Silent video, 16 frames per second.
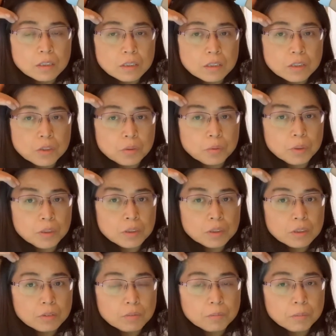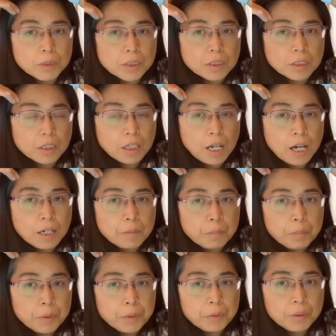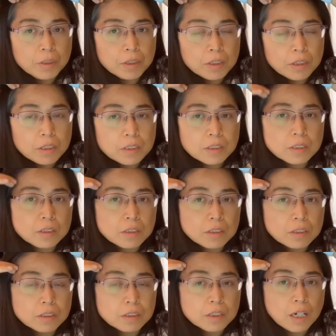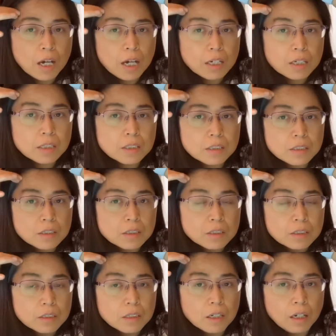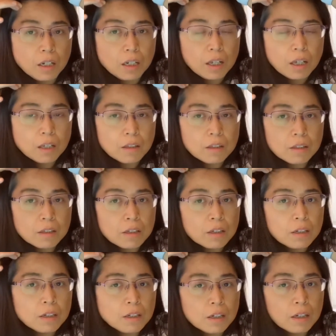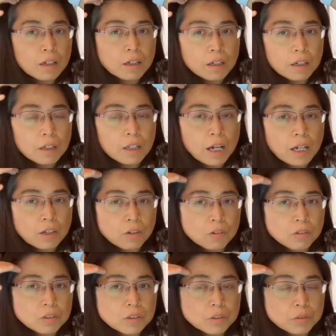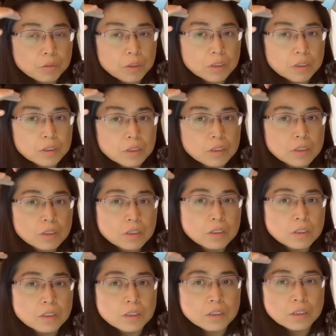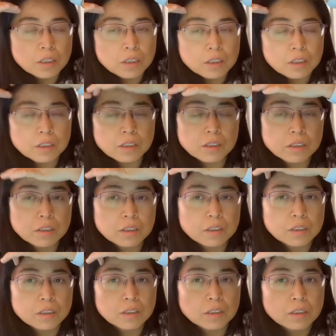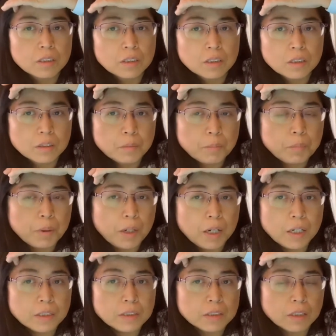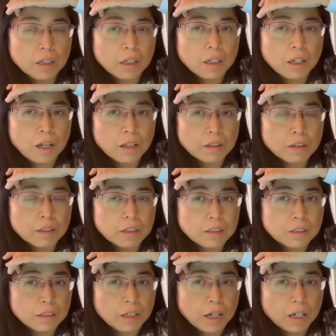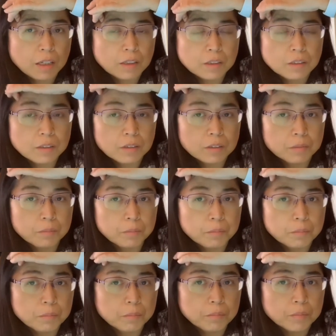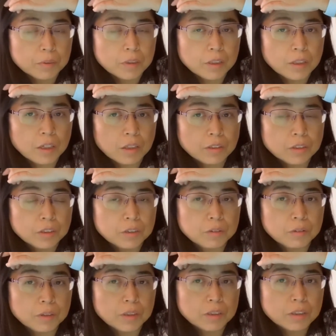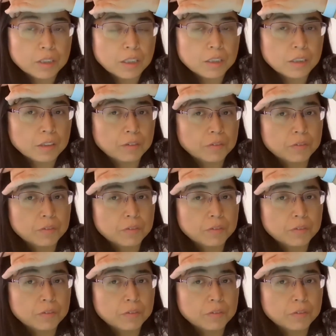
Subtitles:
string, make a line between this, check along the line or string, then press along this line, until it's tender